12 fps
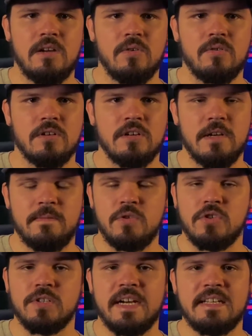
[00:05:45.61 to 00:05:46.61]
Or if you
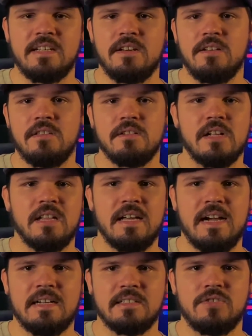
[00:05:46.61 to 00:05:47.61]
created another
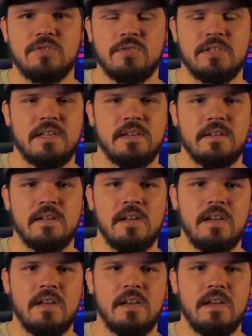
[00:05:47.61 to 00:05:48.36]
class using